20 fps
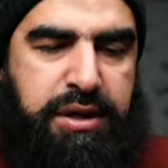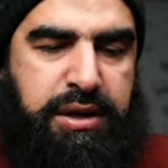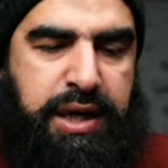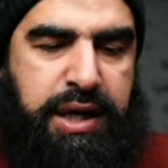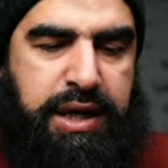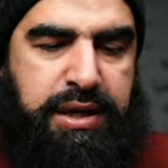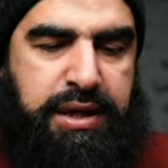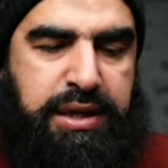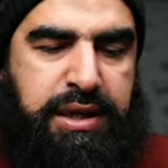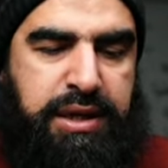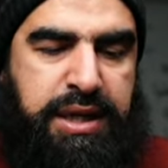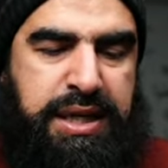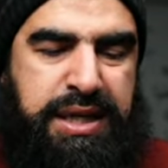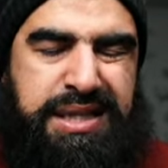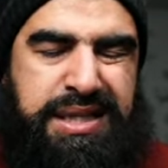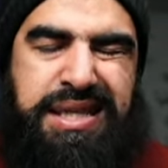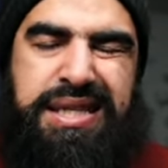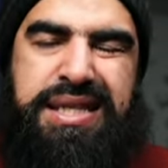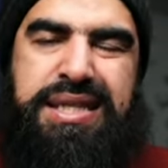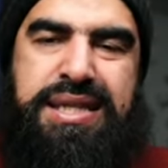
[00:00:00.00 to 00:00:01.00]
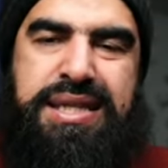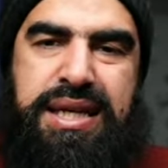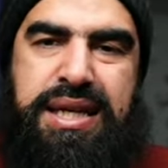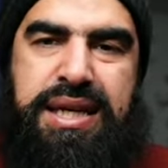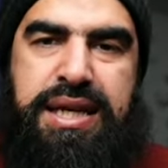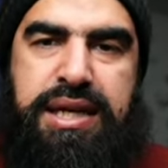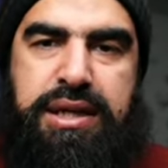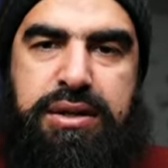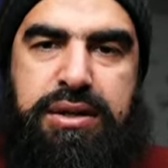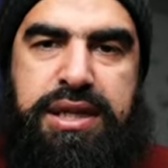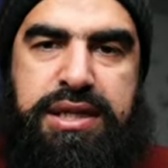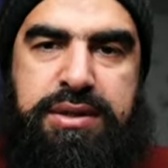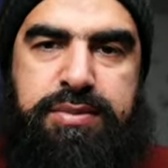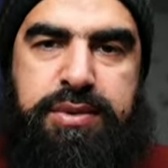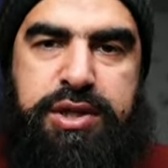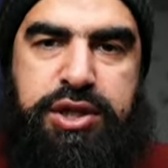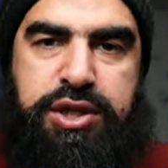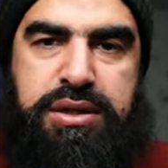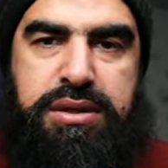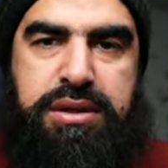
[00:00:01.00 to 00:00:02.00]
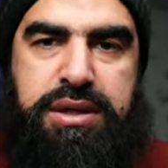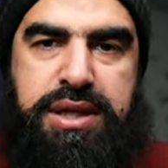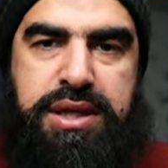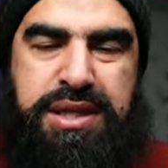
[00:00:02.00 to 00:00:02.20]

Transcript: like sincere in his mission.